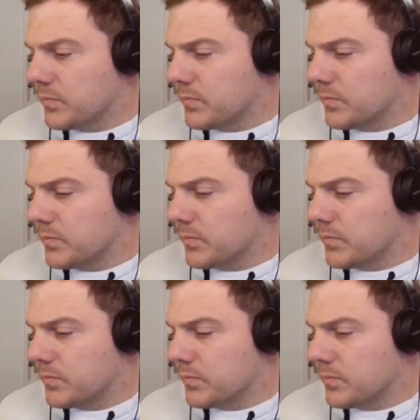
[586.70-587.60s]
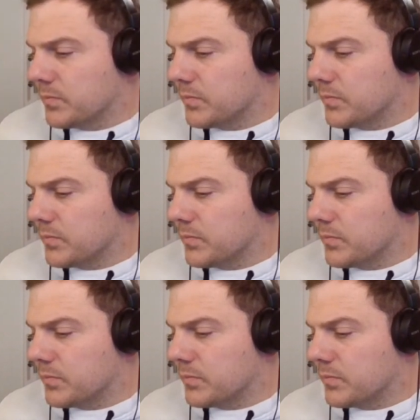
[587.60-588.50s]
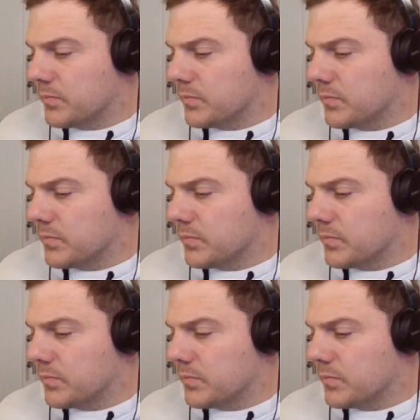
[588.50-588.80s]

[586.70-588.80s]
The person shown says nothing.